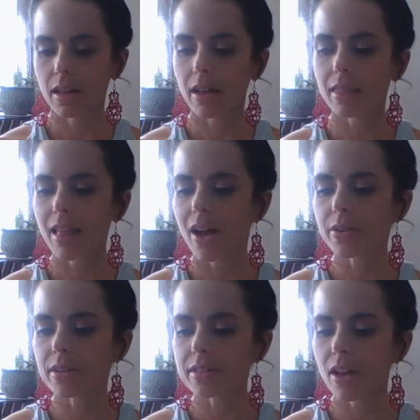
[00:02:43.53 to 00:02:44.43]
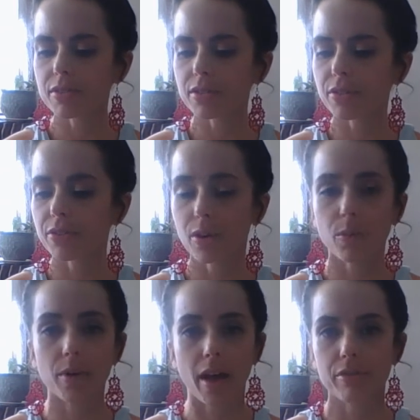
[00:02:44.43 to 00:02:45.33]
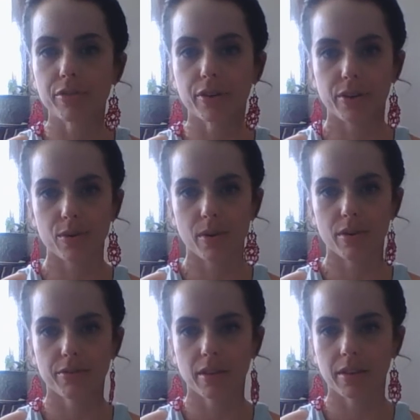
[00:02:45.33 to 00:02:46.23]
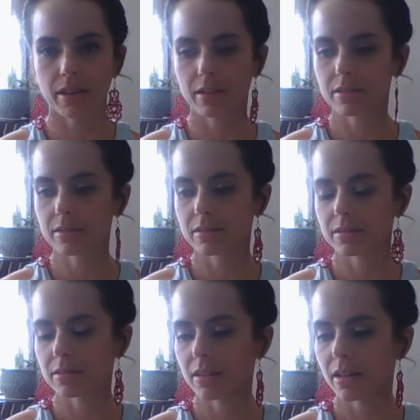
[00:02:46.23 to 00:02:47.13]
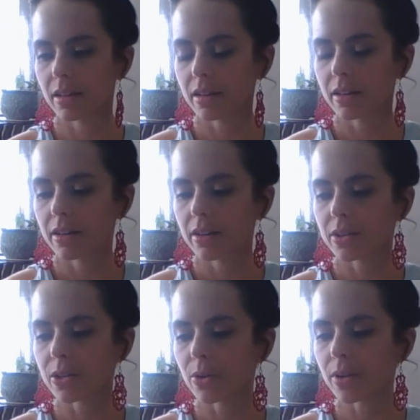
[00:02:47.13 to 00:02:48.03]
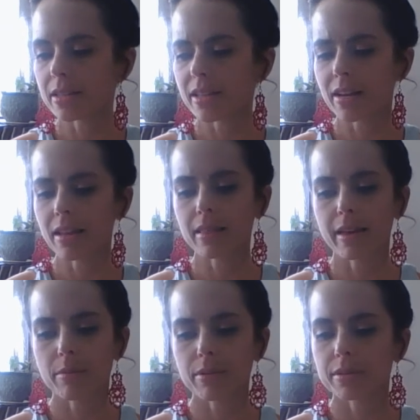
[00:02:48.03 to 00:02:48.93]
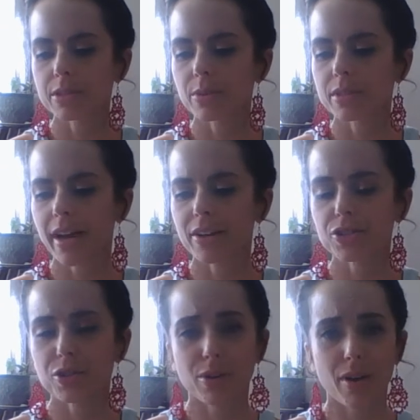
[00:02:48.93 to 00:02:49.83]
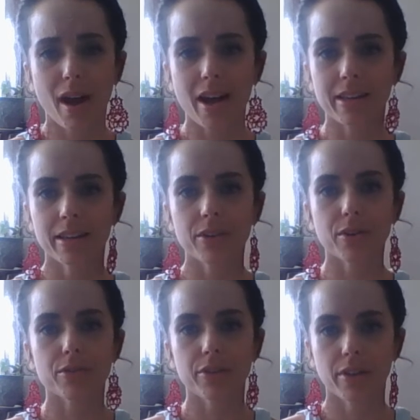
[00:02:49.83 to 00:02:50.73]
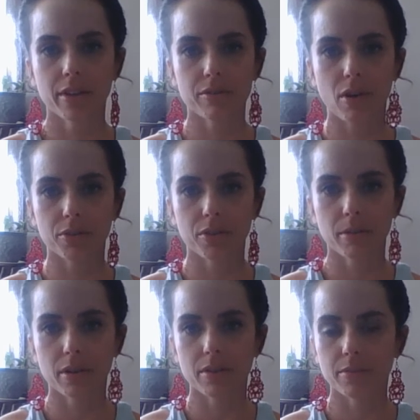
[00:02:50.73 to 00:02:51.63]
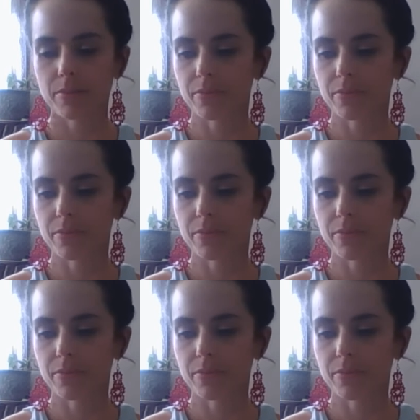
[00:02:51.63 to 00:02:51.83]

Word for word: Allow yourself to feel whatever you are feeling. Notice any labels you attach to crying or feeling vulnerable.